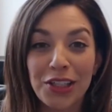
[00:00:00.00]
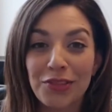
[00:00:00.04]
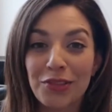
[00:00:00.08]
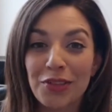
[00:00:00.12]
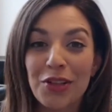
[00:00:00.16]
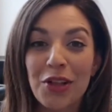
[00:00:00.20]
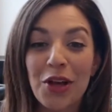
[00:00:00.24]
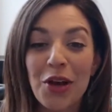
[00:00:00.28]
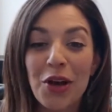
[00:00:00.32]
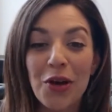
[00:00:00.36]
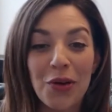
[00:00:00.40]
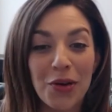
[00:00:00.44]
even
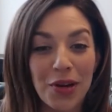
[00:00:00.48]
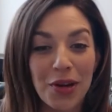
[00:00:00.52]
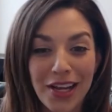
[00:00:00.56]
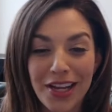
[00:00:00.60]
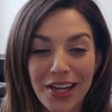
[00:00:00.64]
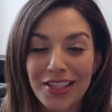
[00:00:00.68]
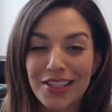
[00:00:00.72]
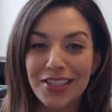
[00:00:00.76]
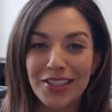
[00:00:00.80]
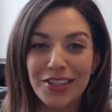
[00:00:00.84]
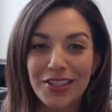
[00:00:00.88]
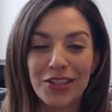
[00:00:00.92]
though
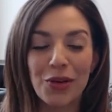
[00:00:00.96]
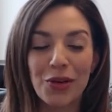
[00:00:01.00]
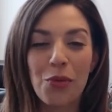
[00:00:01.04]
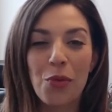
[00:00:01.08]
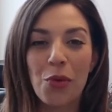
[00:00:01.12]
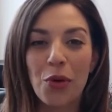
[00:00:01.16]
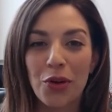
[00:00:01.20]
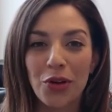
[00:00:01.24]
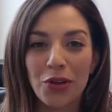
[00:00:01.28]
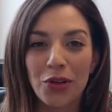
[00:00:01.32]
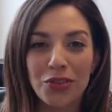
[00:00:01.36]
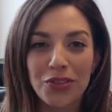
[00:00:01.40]
it's the
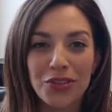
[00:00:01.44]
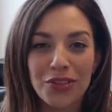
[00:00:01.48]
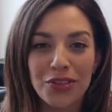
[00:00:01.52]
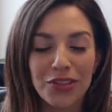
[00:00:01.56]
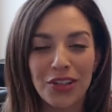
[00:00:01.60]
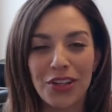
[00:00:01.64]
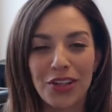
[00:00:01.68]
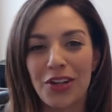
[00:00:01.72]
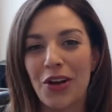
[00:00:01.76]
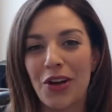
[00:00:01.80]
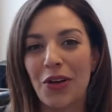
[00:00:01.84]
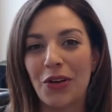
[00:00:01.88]
world's,
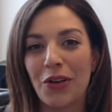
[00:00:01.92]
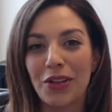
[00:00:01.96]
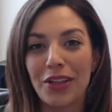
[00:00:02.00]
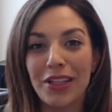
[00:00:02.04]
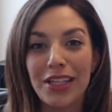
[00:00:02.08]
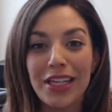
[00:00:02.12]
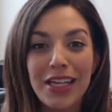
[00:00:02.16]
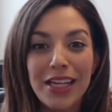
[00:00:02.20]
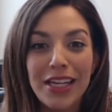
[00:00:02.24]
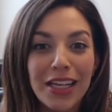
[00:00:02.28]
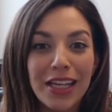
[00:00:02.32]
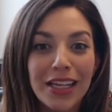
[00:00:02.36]

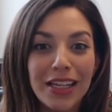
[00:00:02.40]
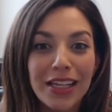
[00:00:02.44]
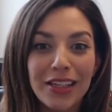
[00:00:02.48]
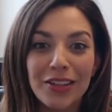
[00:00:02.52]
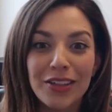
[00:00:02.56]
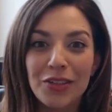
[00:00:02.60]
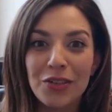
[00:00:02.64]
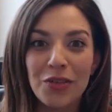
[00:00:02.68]
leading